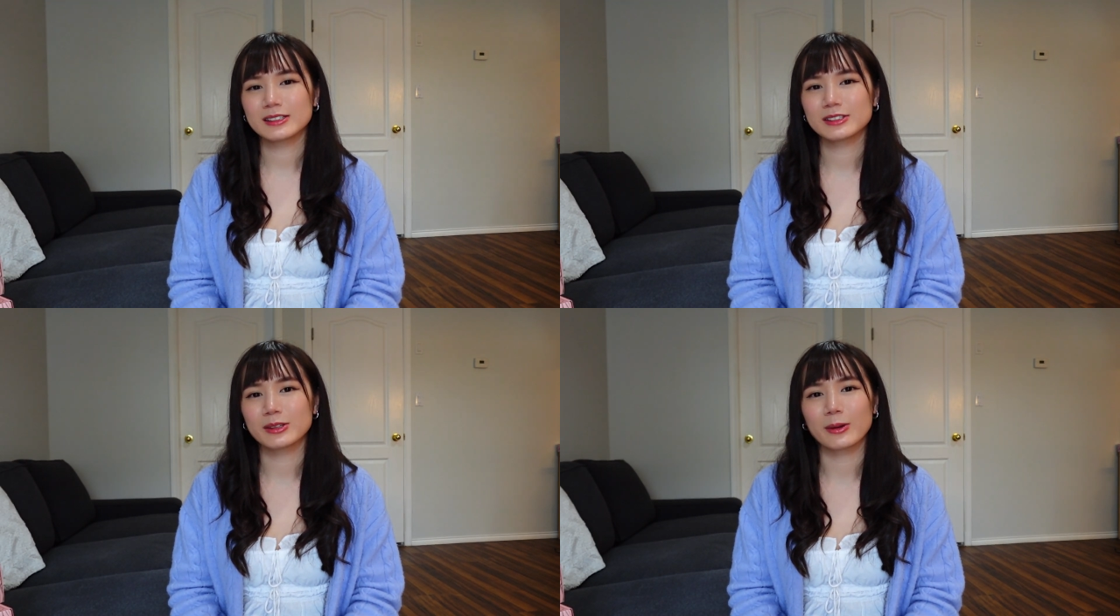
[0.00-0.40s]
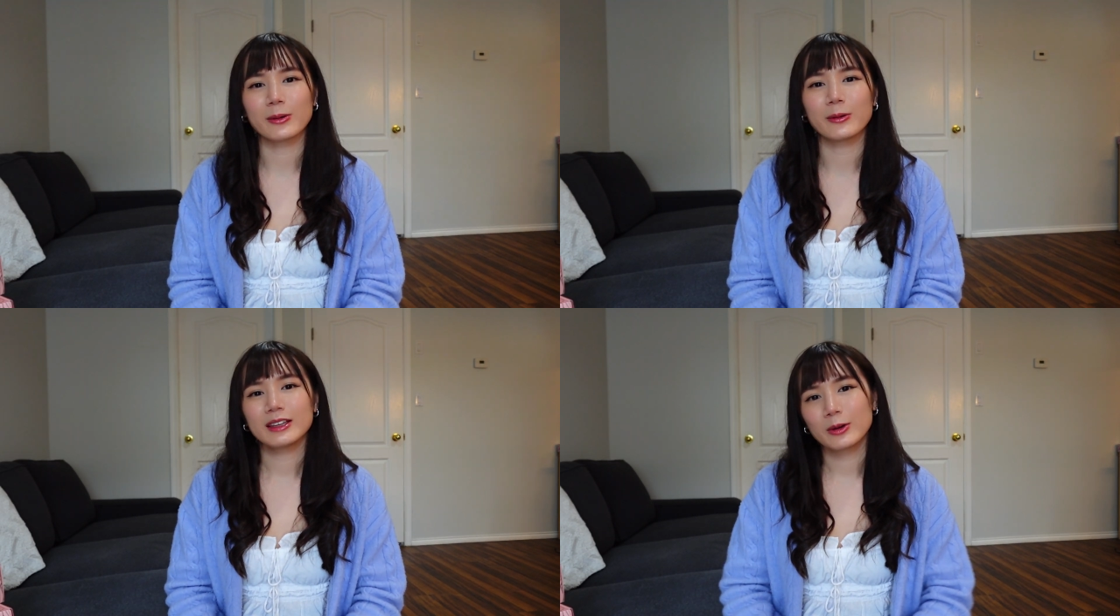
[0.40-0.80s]

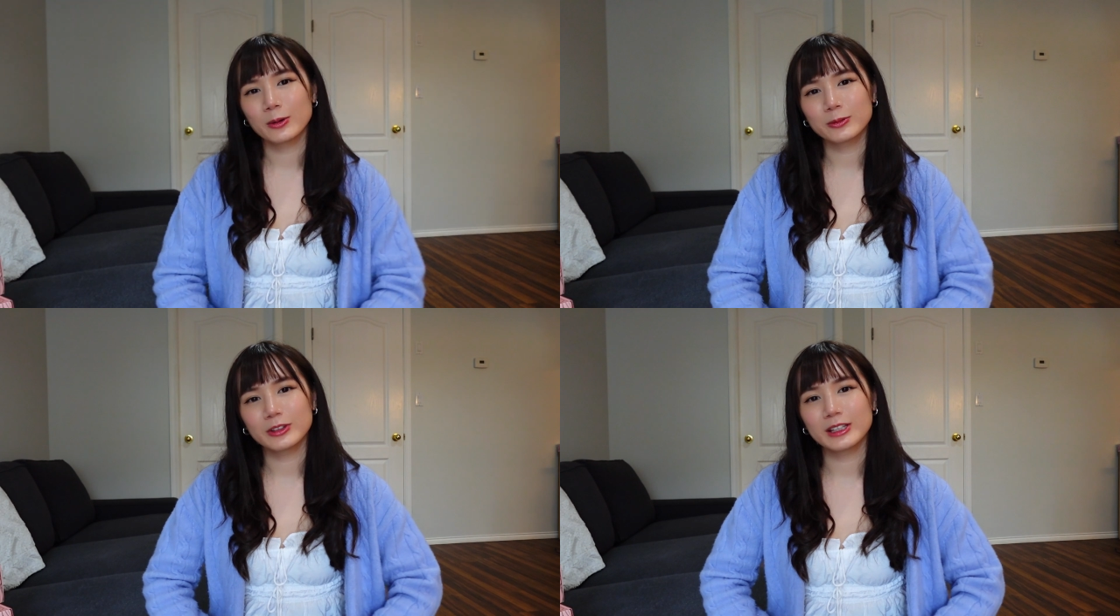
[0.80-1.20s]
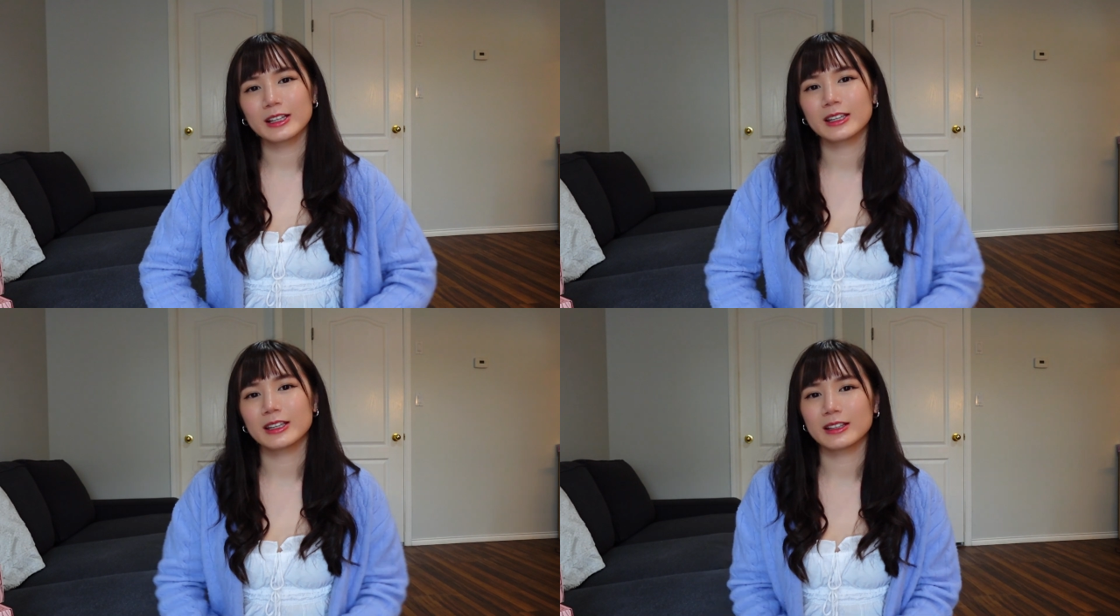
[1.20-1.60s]
So yeah, hopefully I
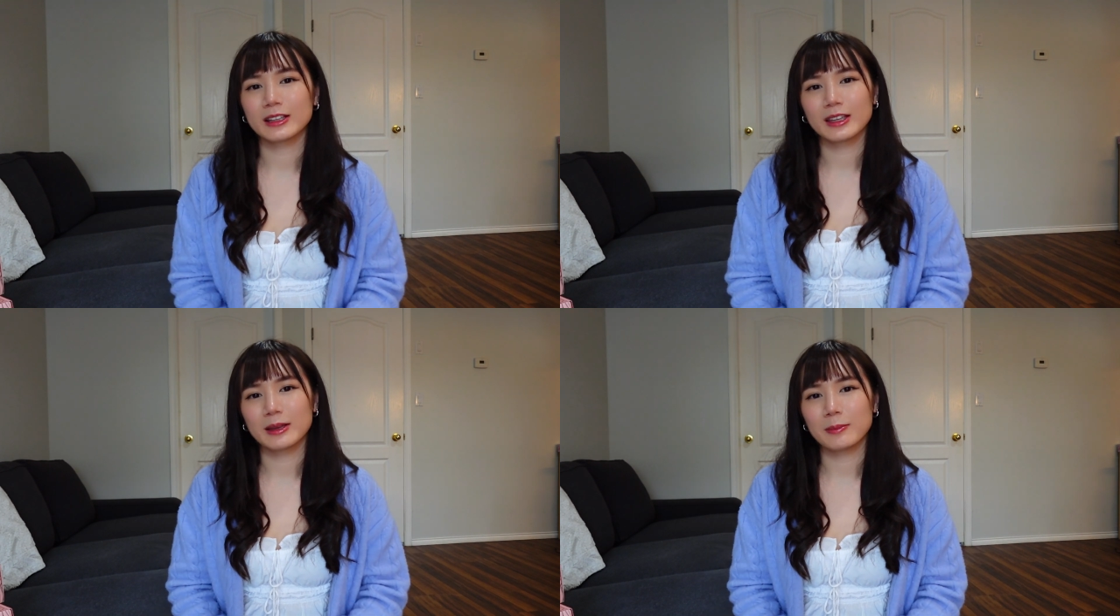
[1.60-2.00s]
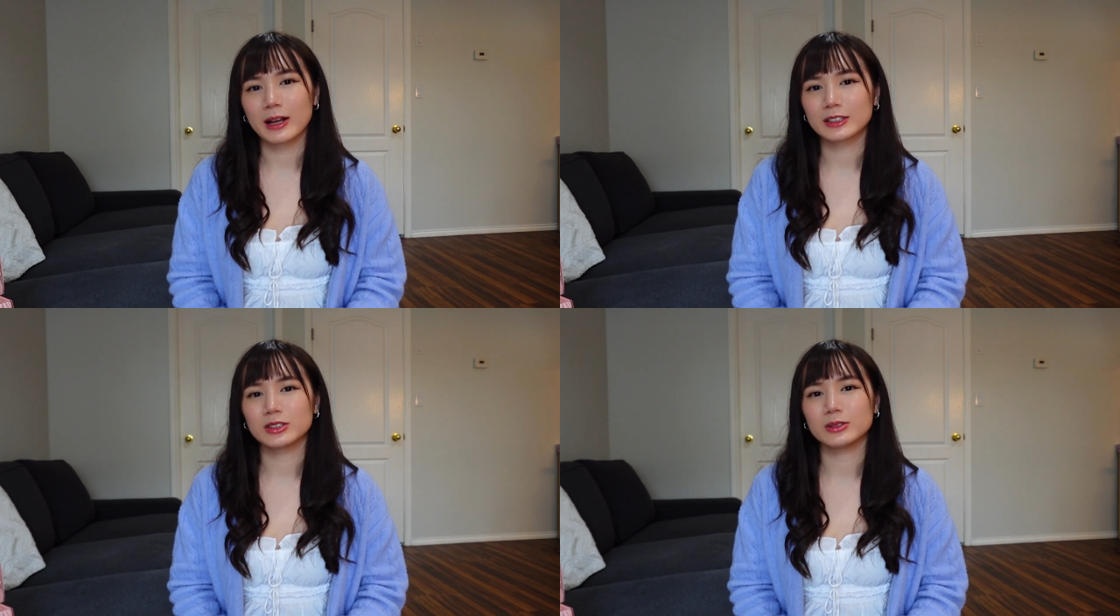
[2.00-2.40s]
can get
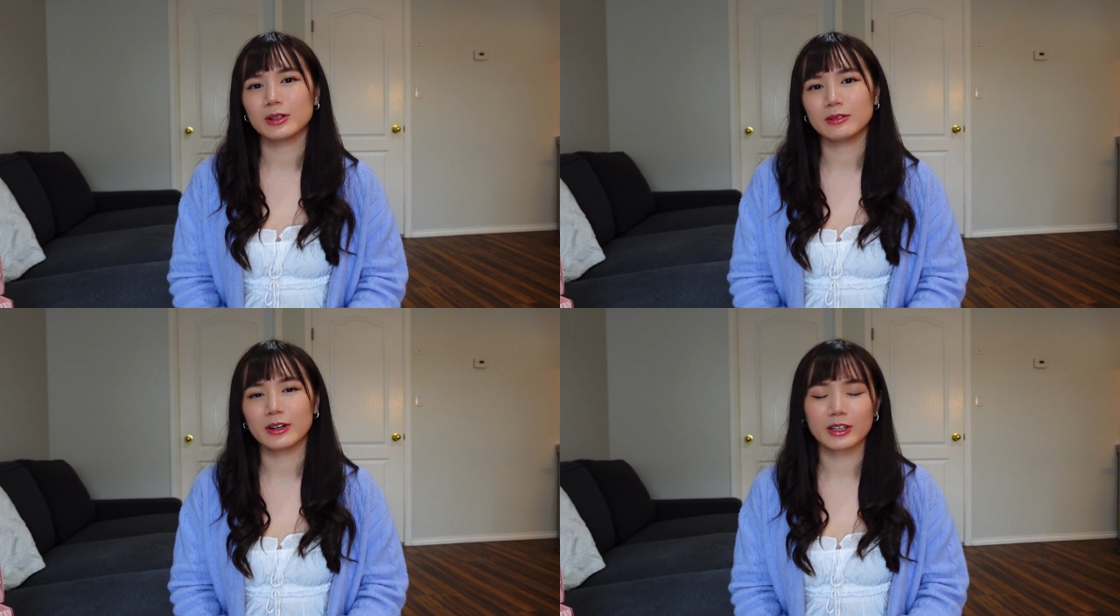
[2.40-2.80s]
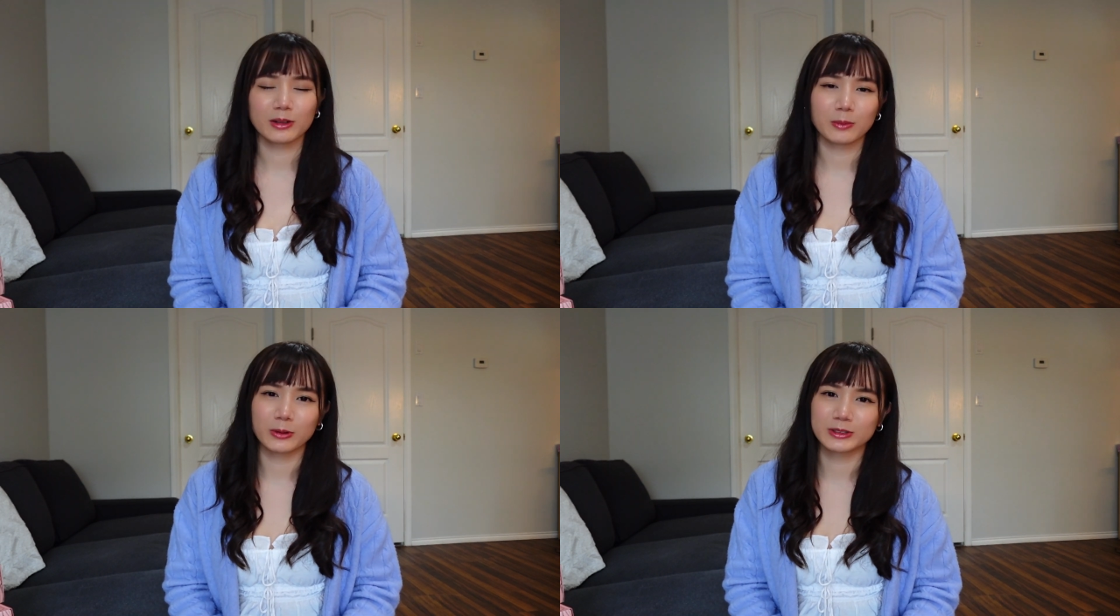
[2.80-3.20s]
back to a regular
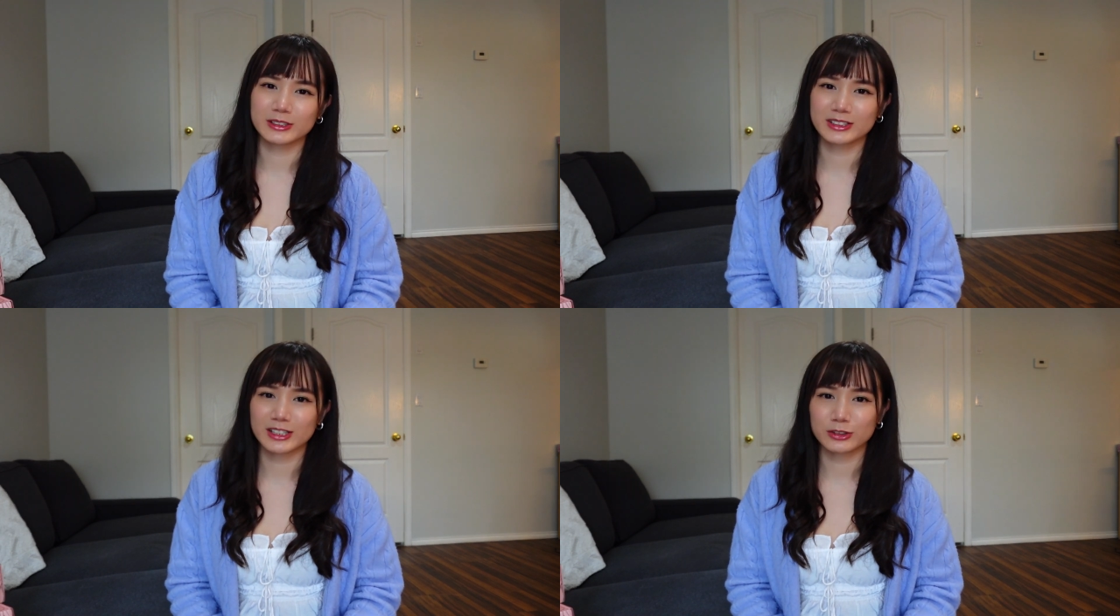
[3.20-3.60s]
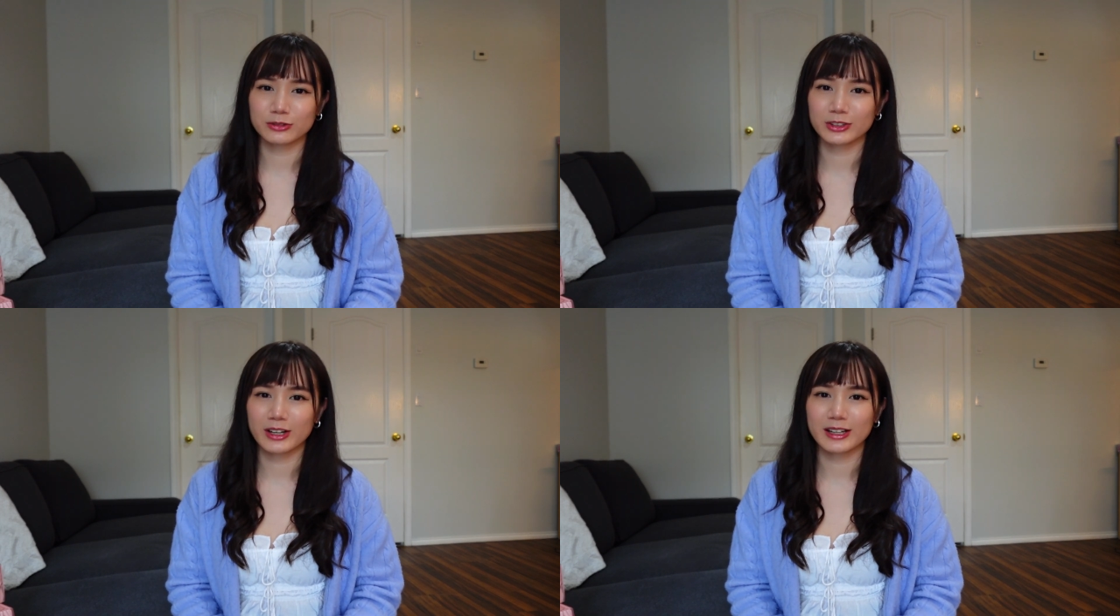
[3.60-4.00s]
posting schedule for
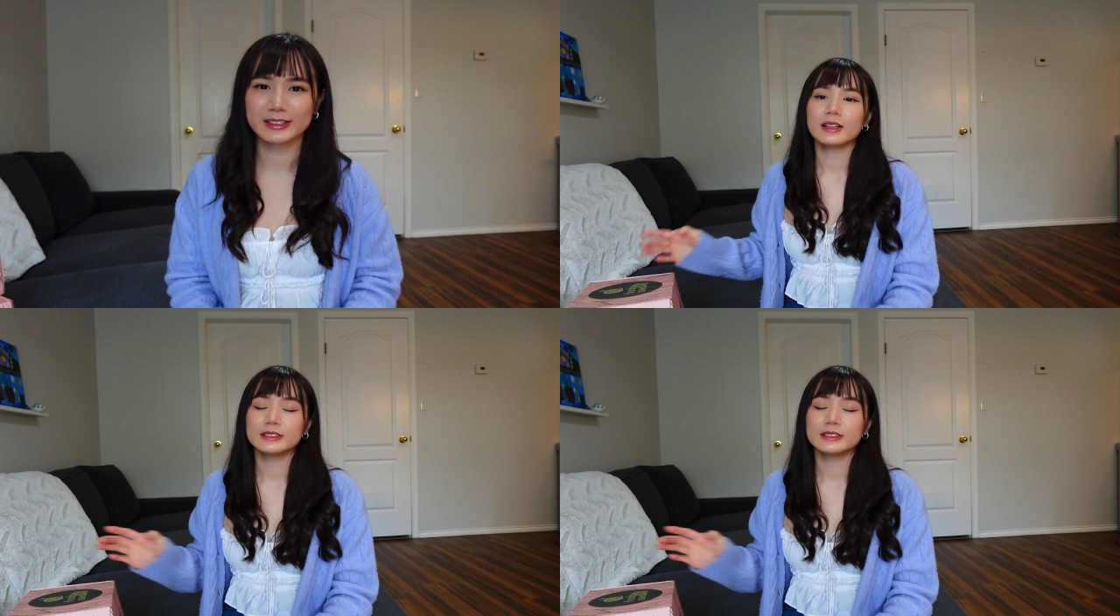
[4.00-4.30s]
you guys.